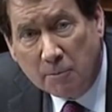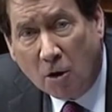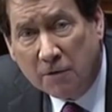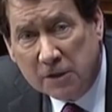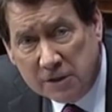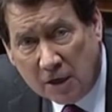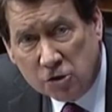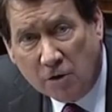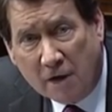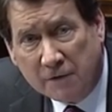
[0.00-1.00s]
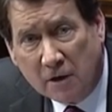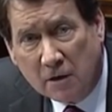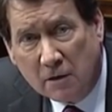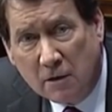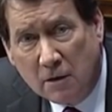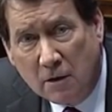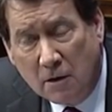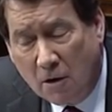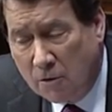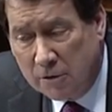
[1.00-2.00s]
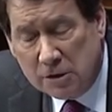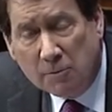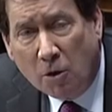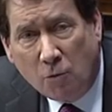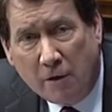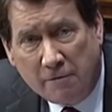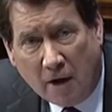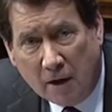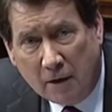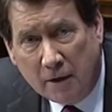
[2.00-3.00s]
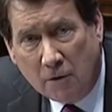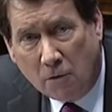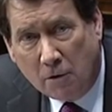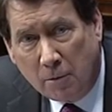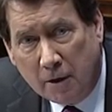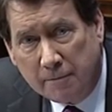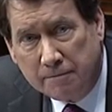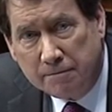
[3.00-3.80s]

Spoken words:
part of the sex trafficking, or in some other way violated horribly.